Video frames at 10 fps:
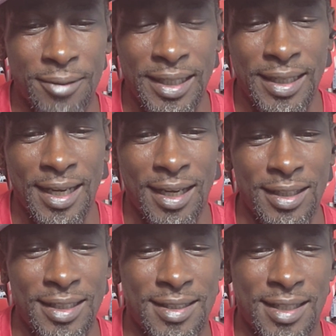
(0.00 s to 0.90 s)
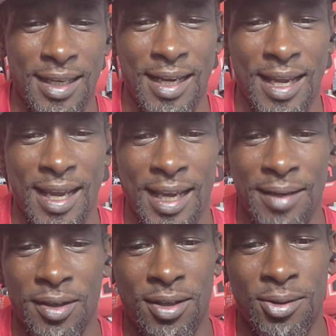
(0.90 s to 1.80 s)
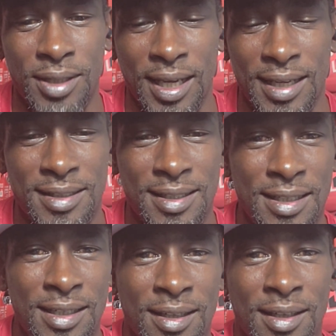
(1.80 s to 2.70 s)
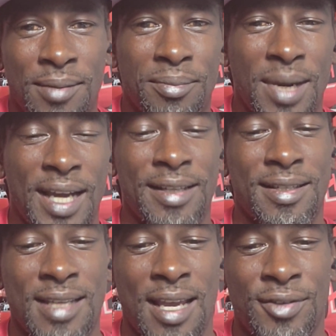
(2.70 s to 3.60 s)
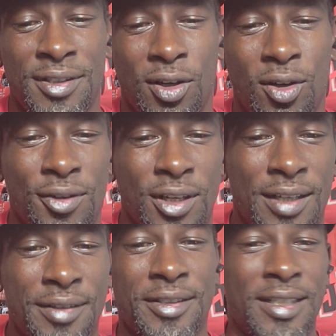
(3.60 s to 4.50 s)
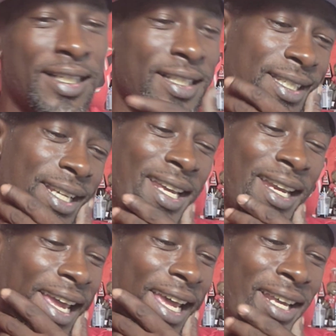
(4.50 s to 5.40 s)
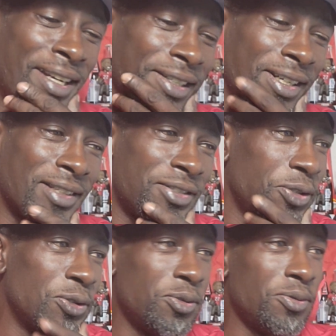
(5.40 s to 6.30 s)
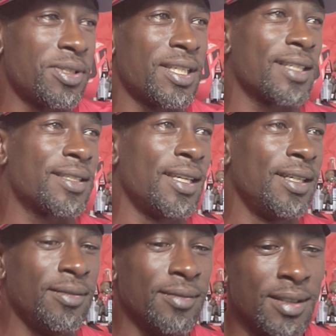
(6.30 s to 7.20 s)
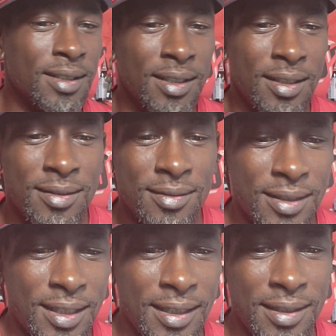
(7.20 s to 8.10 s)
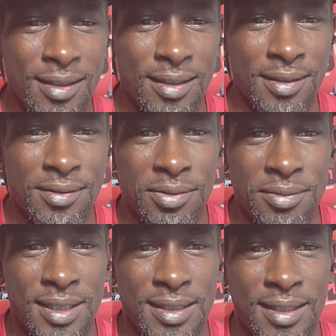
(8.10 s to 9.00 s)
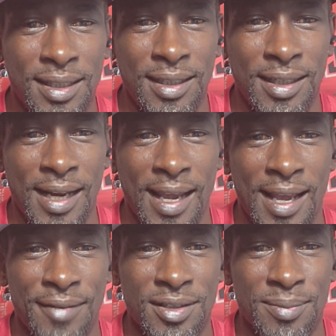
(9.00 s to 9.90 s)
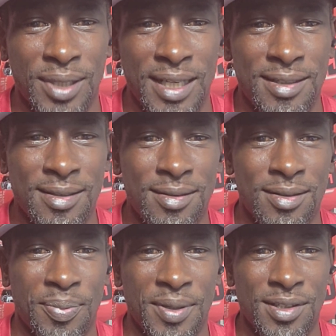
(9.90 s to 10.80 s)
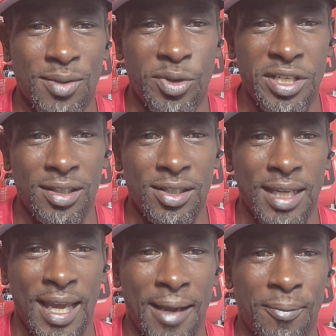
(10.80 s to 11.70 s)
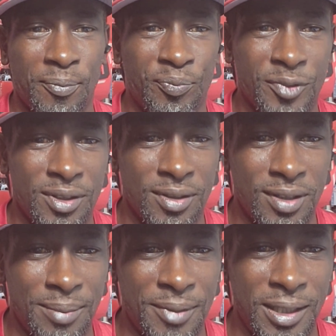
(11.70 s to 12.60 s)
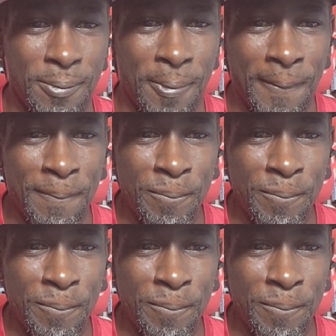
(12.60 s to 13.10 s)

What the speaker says: right now is set at OKC -7. Over under is set at 216. Okay, 216 and a half some places. Depends on where you look at. You know what I mean?